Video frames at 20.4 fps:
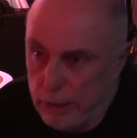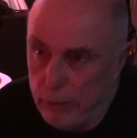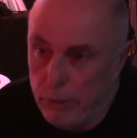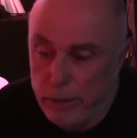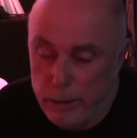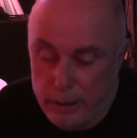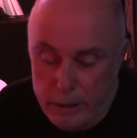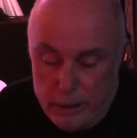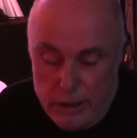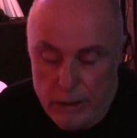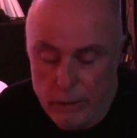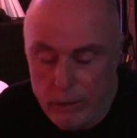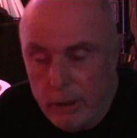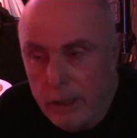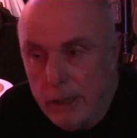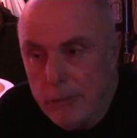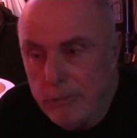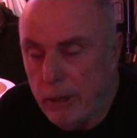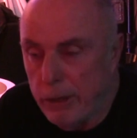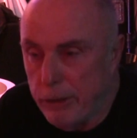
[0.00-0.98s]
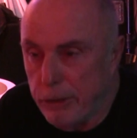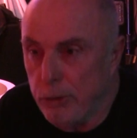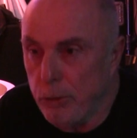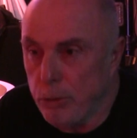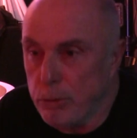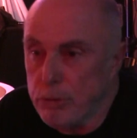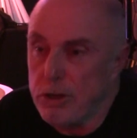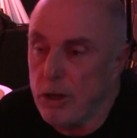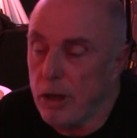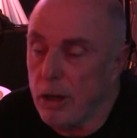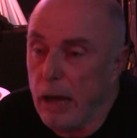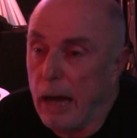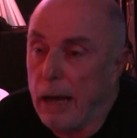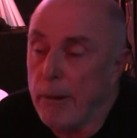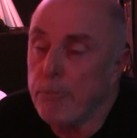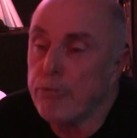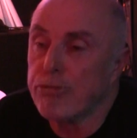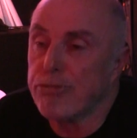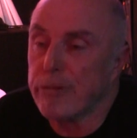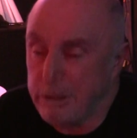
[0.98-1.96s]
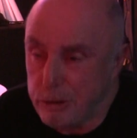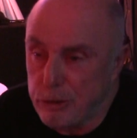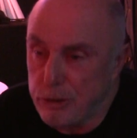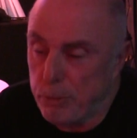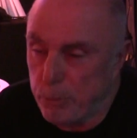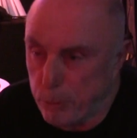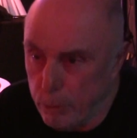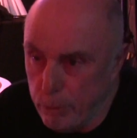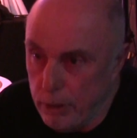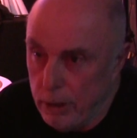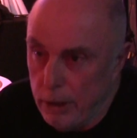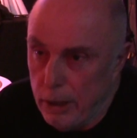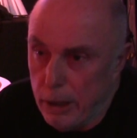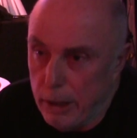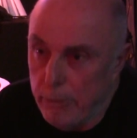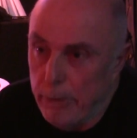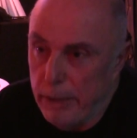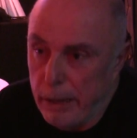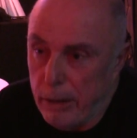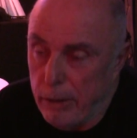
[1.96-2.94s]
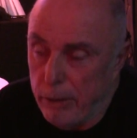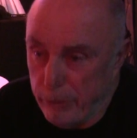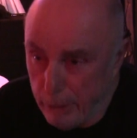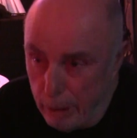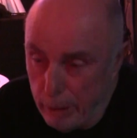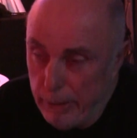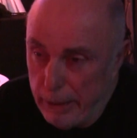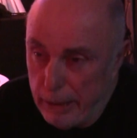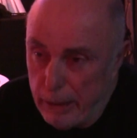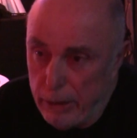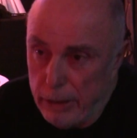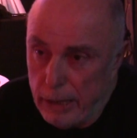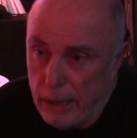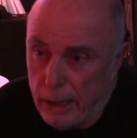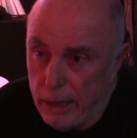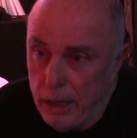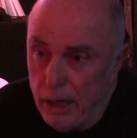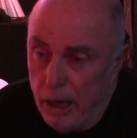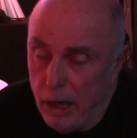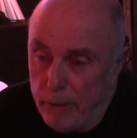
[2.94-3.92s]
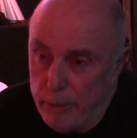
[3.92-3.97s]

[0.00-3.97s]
Now, I, you know, my thoughts are unprintable about that.